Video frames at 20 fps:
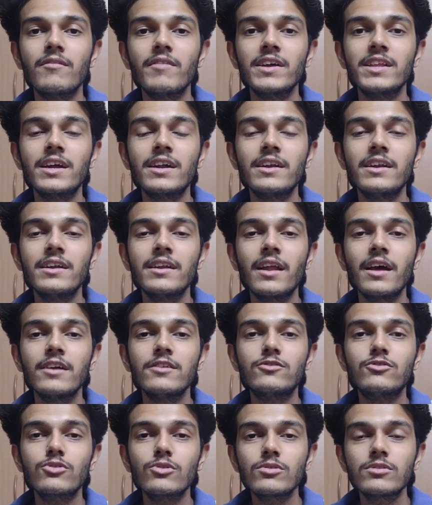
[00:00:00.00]
whether did
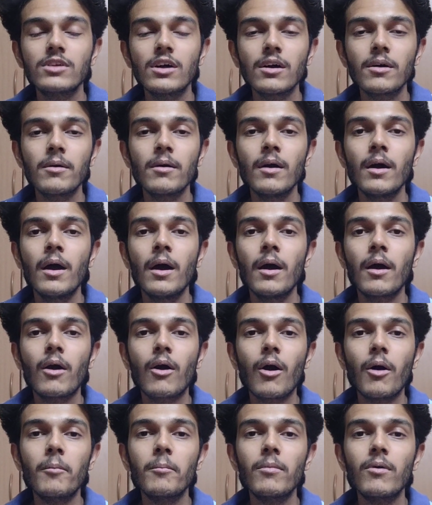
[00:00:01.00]
I choose a
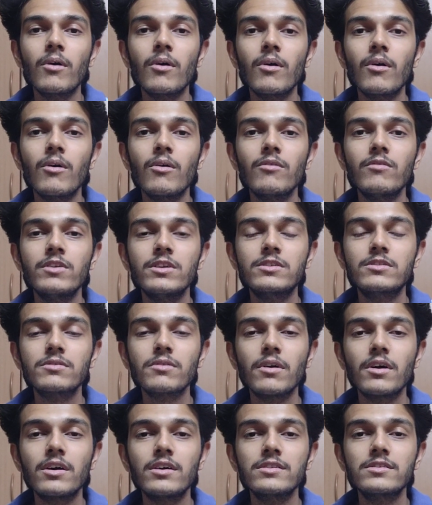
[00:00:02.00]
combo which
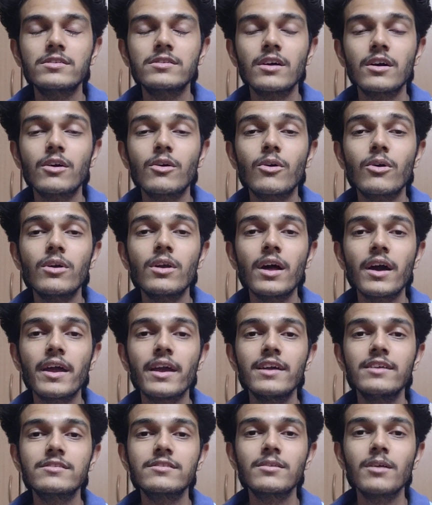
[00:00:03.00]
was good
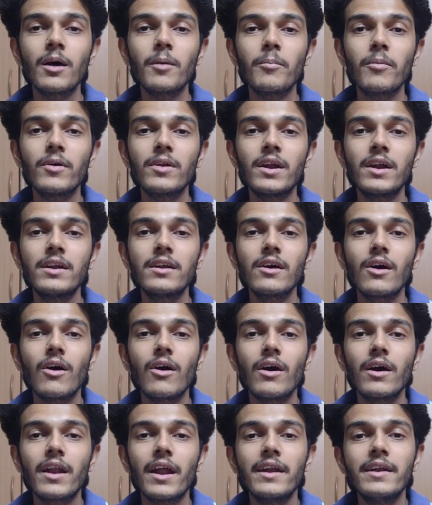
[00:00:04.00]
against the opponent
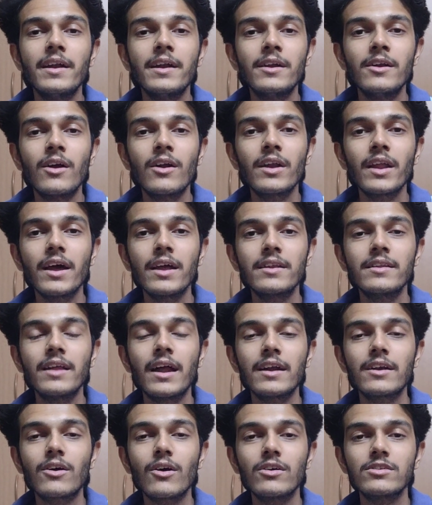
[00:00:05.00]
or I did not, and
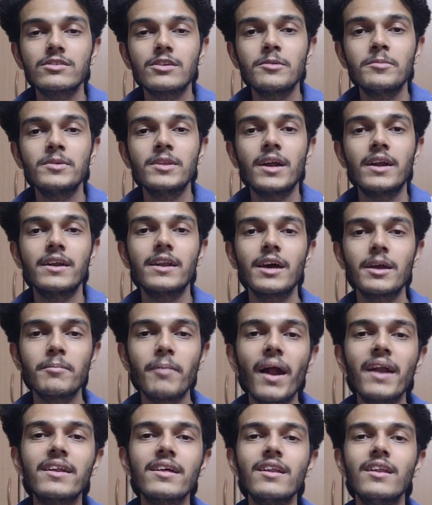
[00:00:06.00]
that costed me the entire
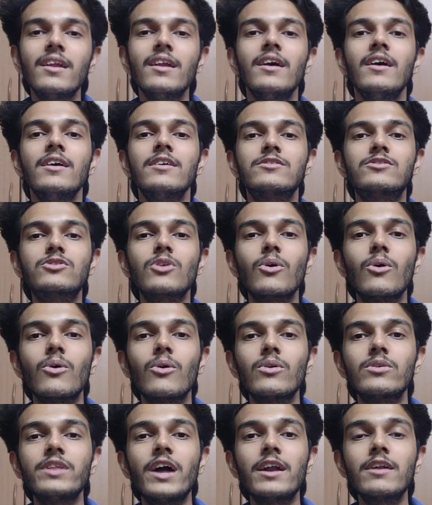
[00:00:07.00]
battle.
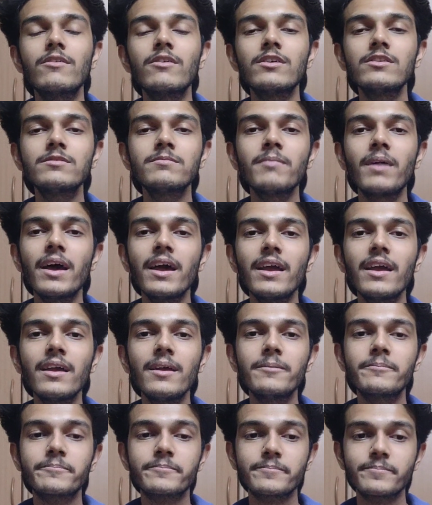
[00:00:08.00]
So that was
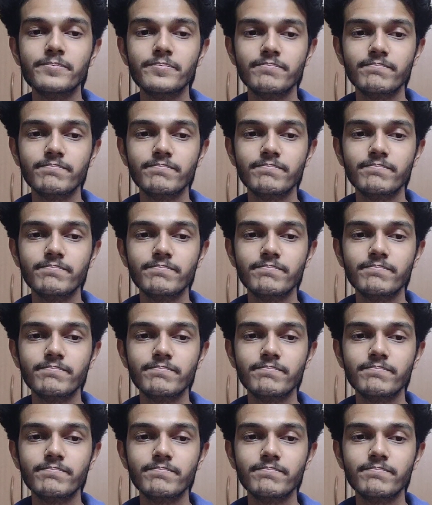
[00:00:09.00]
my